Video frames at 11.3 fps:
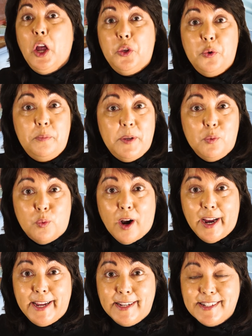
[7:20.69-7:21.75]
you'd be
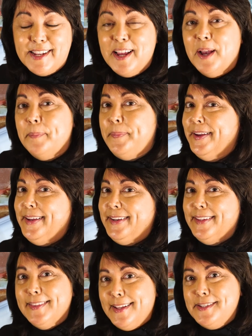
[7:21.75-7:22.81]
right.
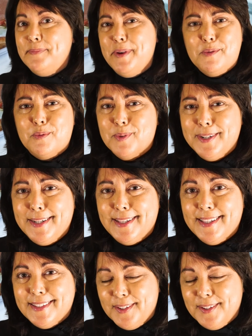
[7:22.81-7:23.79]
But let's be real,